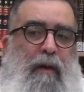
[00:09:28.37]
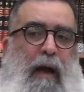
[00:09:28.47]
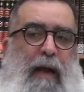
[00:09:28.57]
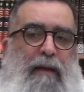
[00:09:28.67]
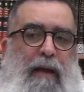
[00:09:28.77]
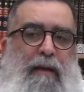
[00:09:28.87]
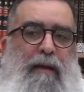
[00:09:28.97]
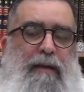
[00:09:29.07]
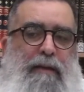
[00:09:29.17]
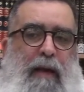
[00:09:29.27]
I think that
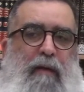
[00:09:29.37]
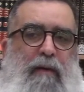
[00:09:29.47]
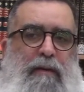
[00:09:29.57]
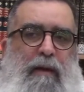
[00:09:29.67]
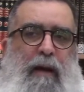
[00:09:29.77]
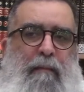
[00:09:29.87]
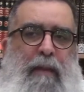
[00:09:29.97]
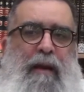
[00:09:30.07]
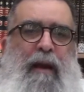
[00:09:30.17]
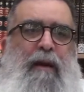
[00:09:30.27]
the state of Israel had
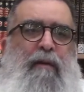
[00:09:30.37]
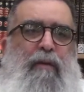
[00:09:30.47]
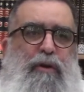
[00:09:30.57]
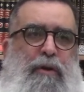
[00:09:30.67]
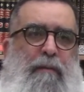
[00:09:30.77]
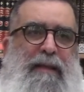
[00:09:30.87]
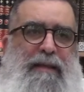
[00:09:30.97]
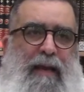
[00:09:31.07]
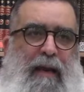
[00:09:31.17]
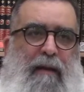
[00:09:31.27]
made a crucial
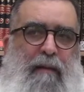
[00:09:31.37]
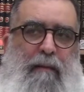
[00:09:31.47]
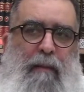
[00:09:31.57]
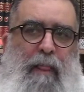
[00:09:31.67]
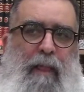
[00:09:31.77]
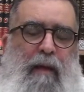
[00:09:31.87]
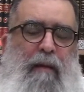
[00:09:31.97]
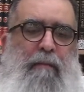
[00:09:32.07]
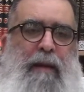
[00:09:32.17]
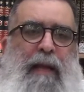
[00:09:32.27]
mistake
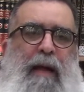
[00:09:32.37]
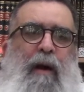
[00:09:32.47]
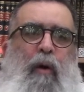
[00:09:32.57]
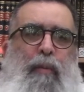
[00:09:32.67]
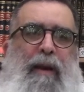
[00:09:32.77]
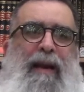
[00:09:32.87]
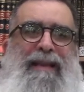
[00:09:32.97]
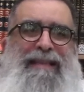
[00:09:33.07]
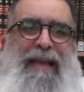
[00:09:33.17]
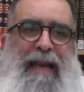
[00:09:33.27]
by not opening
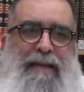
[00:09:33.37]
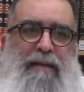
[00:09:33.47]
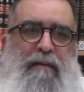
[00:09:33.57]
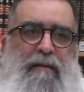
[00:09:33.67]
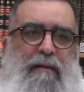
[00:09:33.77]
its gates